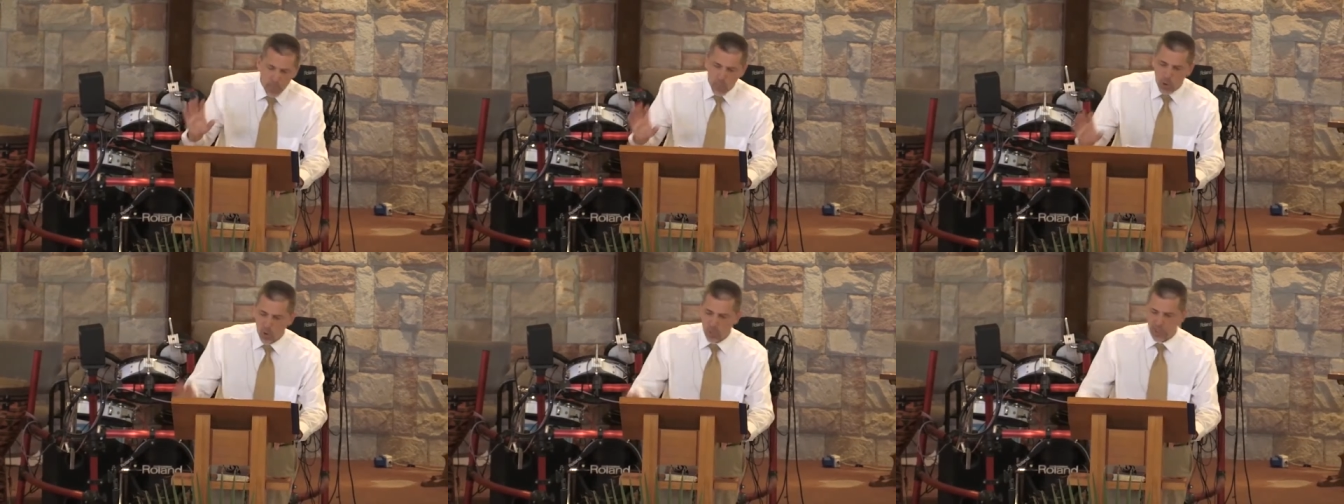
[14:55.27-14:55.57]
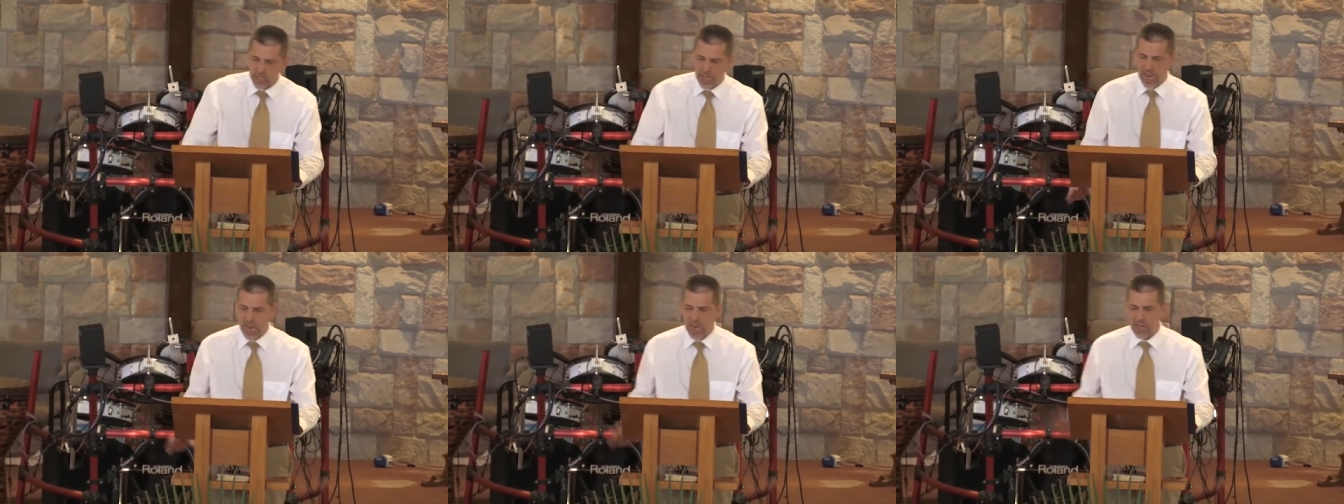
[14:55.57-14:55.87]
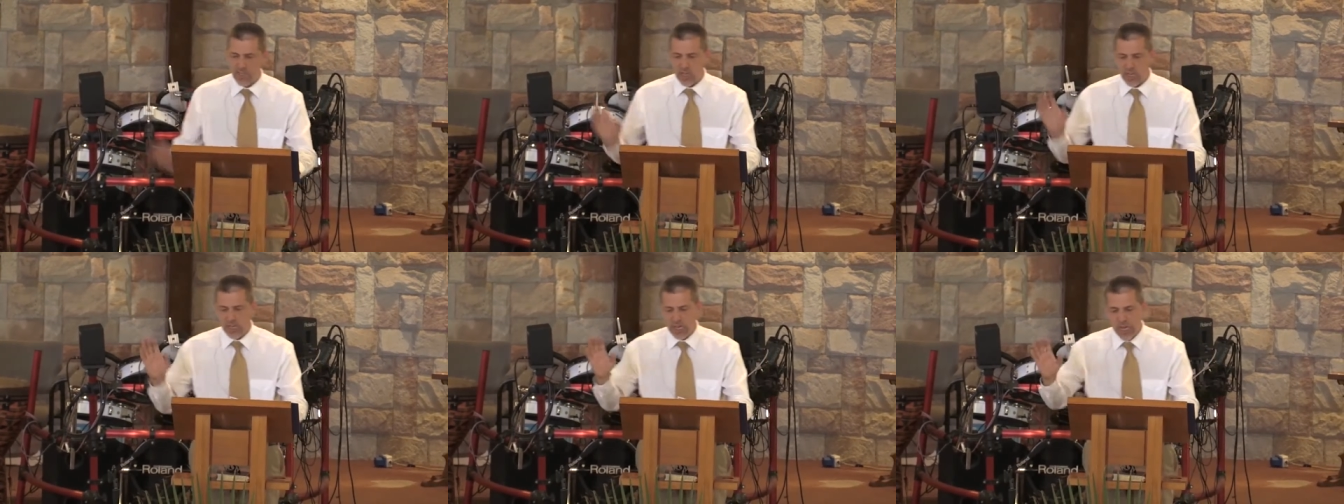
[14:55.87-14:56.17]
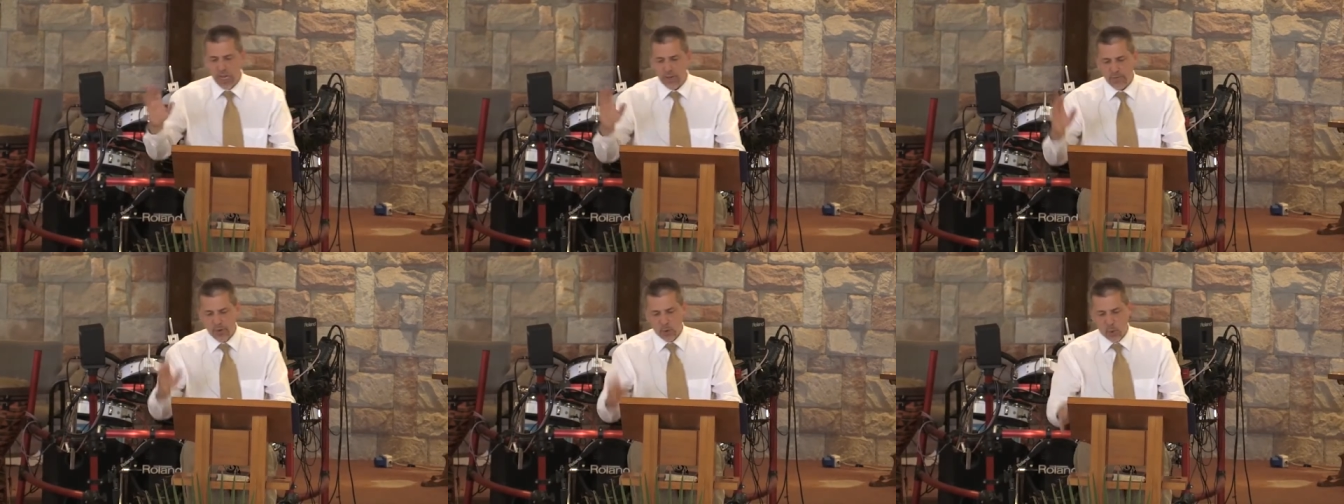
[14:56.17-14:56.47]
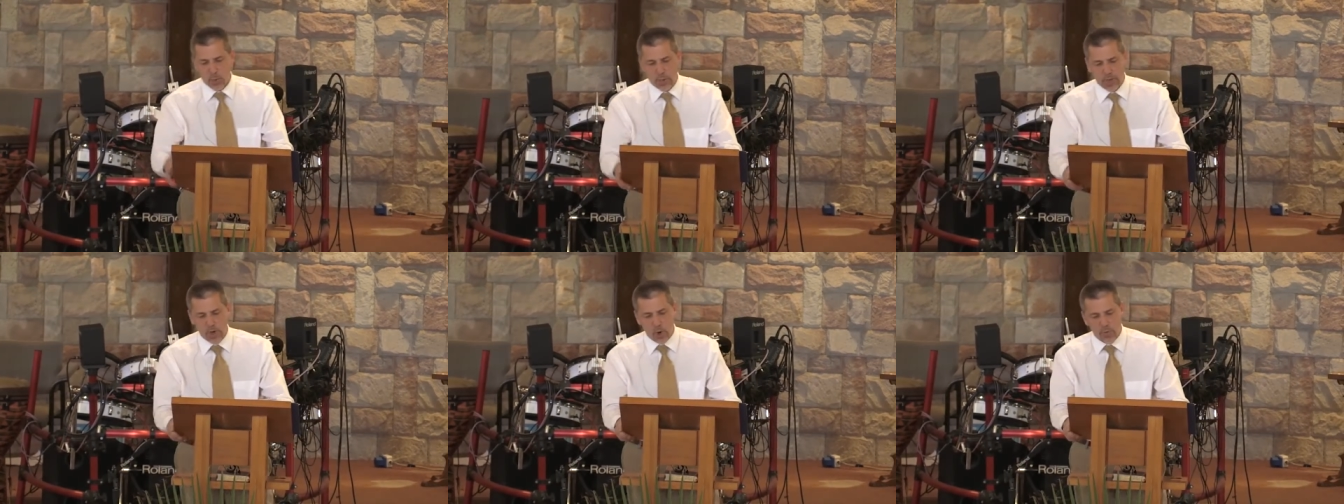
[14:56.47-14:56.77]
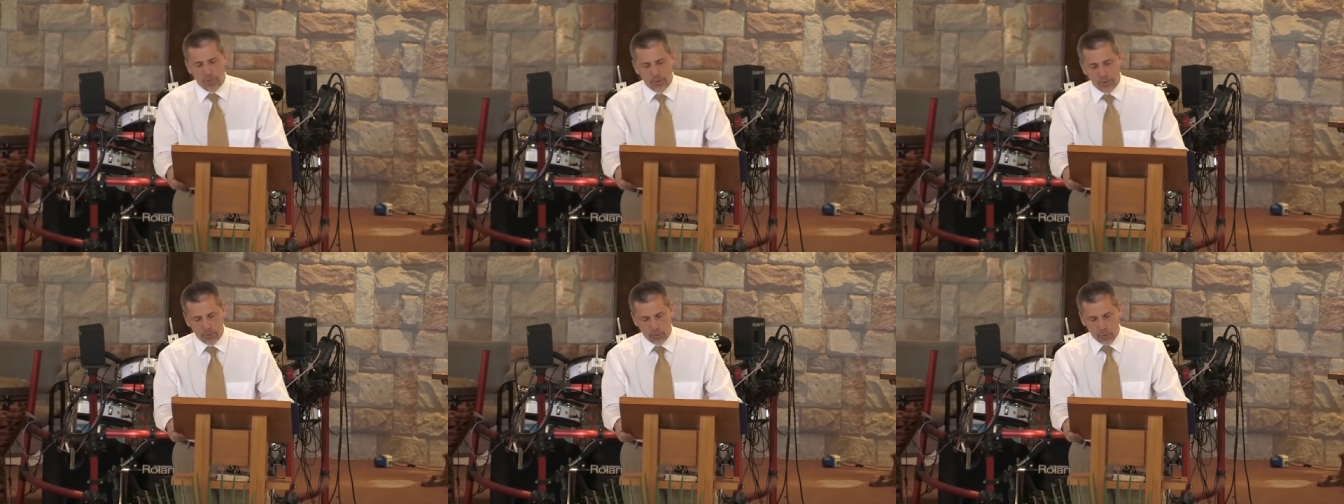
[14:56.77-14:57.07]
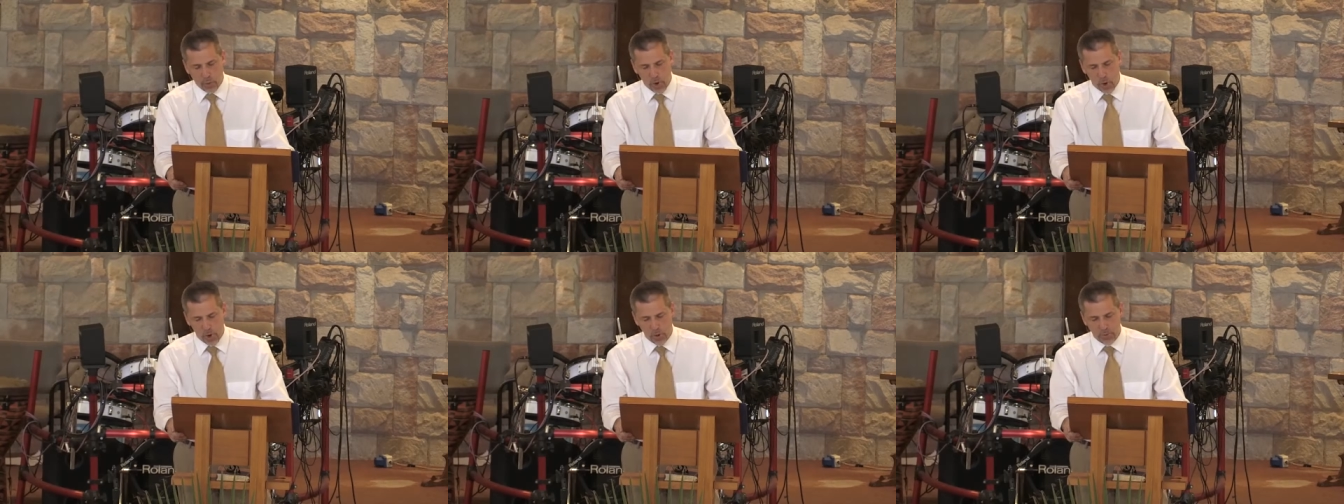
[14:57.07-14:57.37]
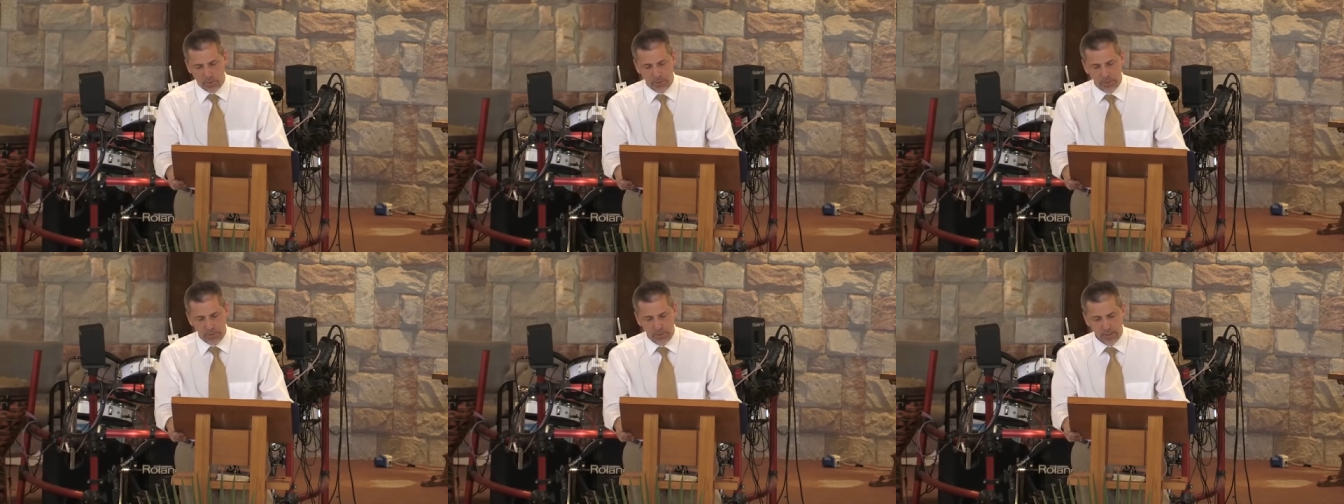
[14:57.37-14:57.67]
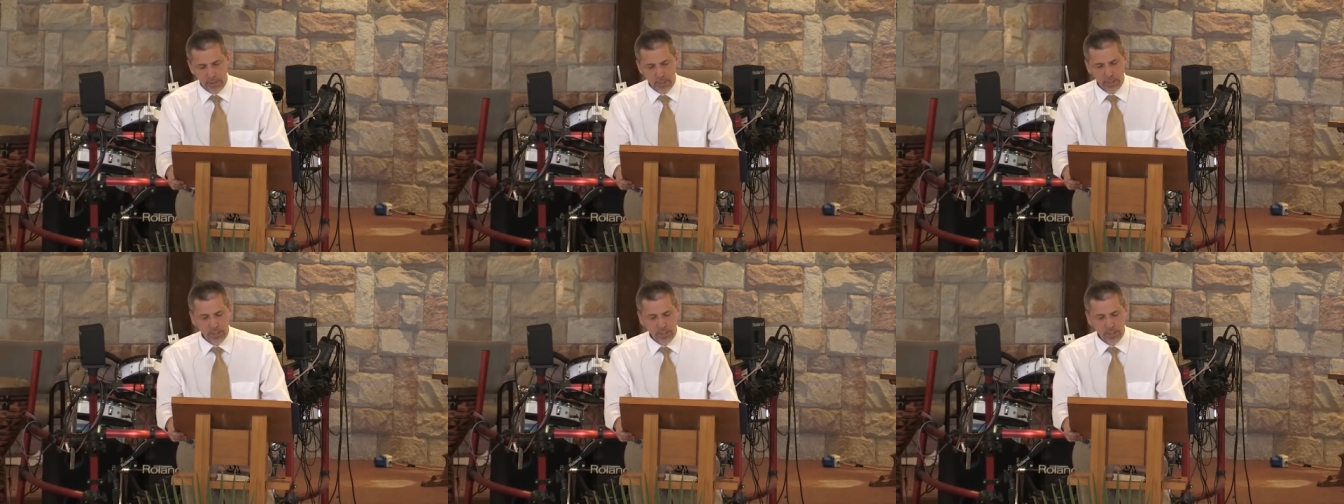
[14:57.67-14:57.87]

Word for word: more days and Nineveh will be overthrown.